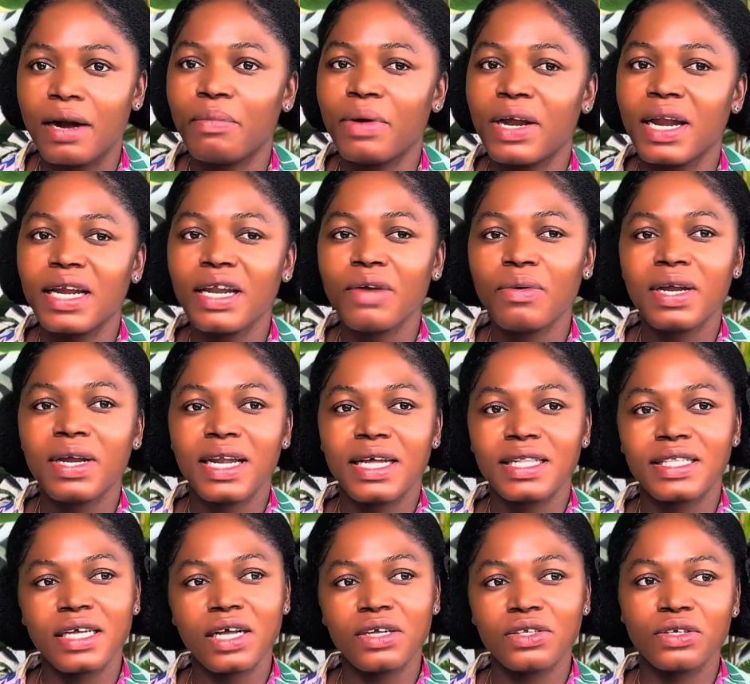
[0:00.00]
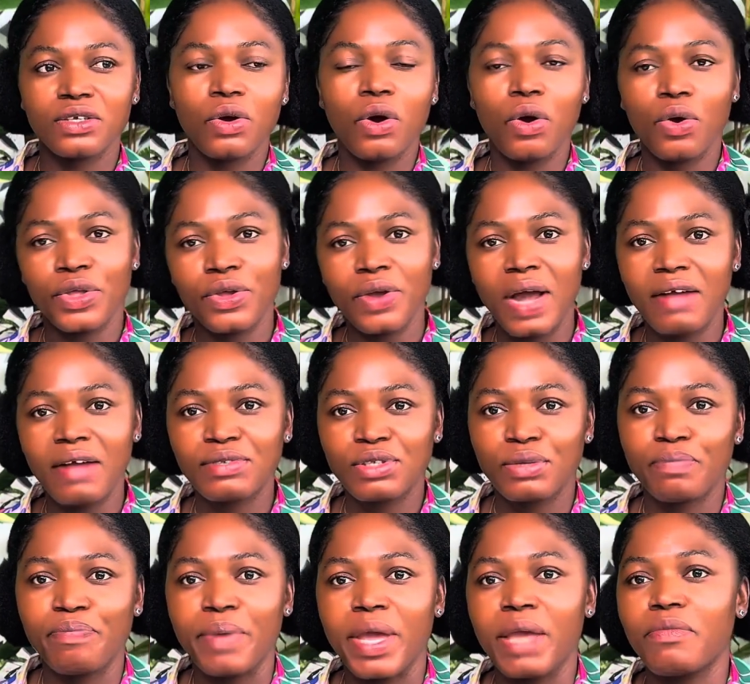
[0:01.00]
But anyone that tells you, oh, you have
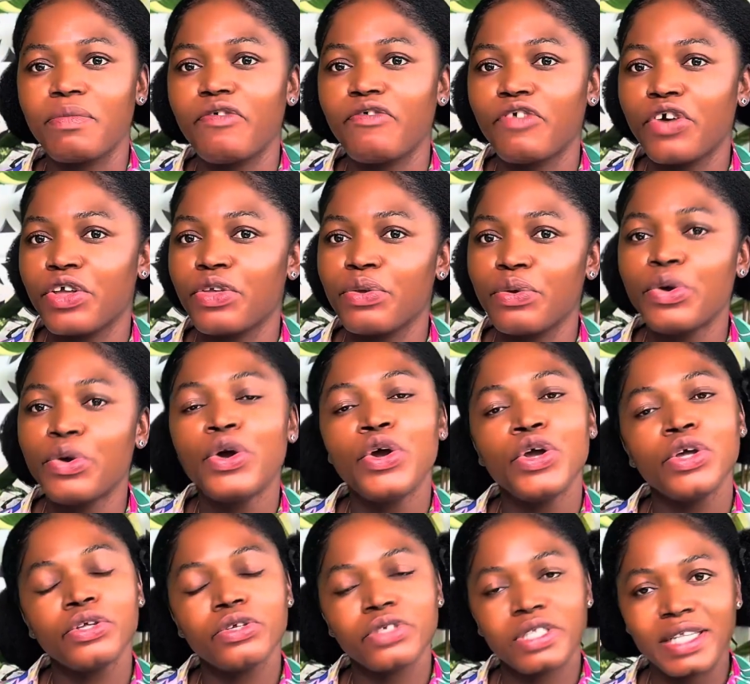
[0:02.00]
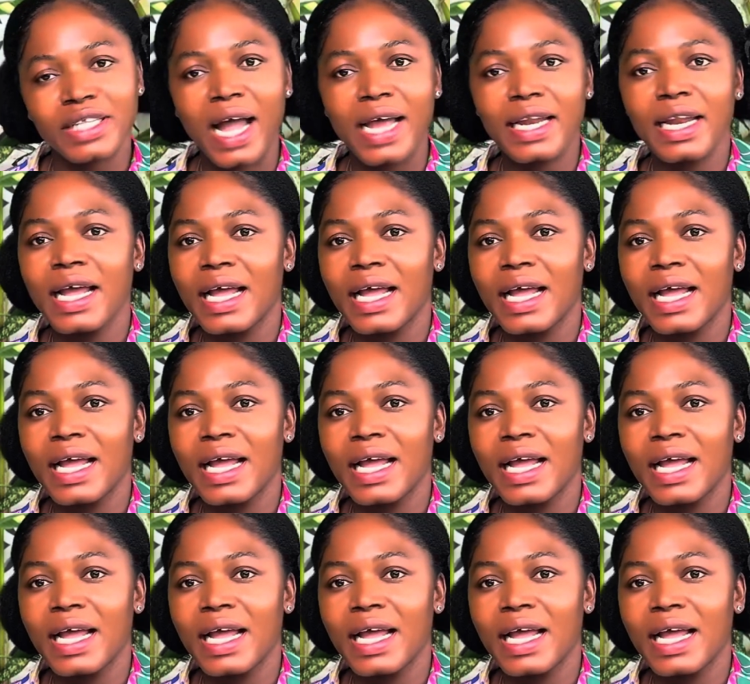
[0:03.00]
to pay before you start,